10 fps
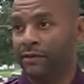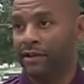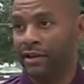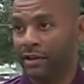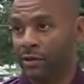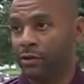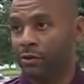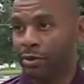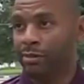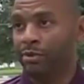everything that
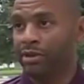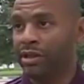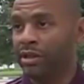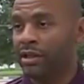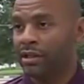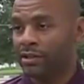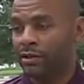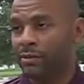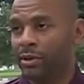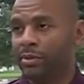those people need
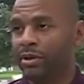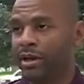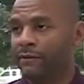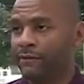so that people can have